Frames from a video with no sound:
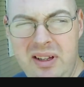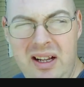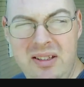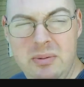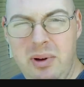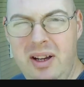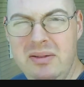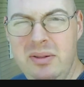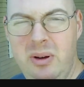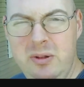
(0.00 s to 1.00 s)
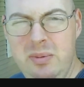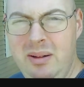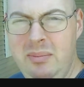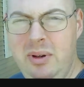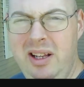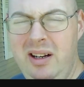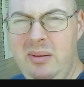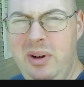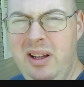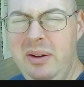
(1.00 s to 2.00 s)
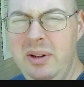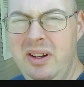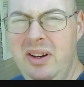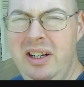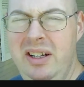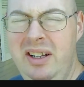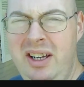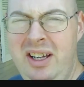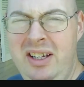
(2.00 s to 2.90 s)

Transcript: I figured I'd surprise the folks by putting it up while they were gone.